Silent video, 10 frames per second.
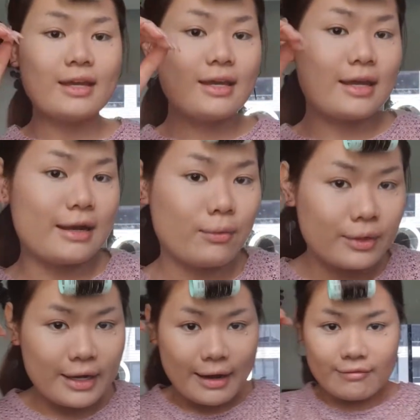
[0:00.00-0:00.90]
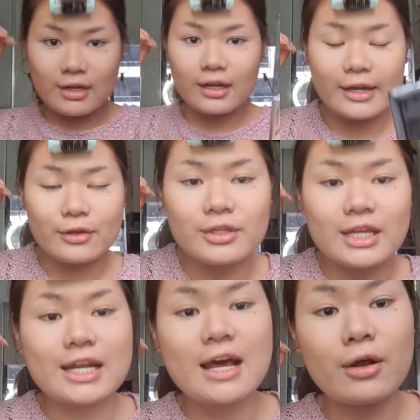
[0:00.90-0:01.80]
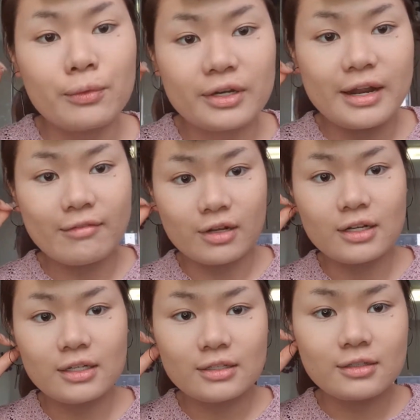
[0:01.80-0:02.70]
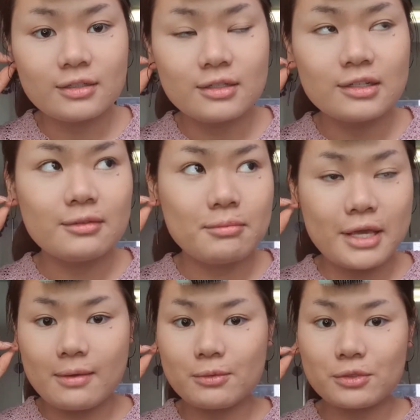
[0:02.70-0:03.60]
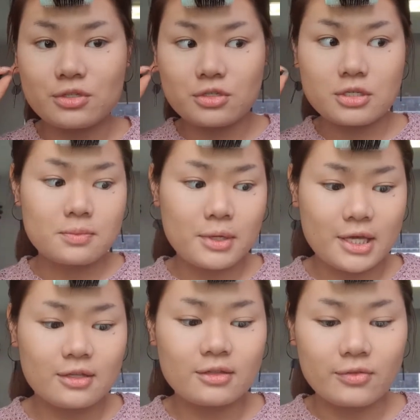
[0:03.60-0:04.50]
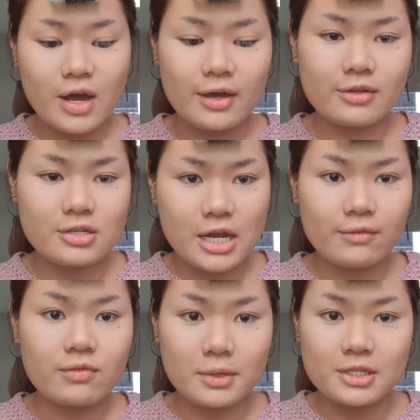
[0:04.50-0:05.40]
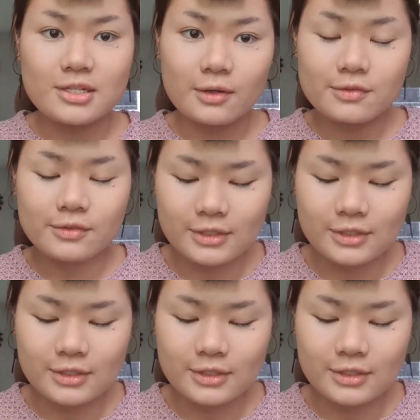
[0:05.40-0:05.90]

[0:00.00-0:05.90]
and I don't think that I would never be able to just pick the right shade for myself.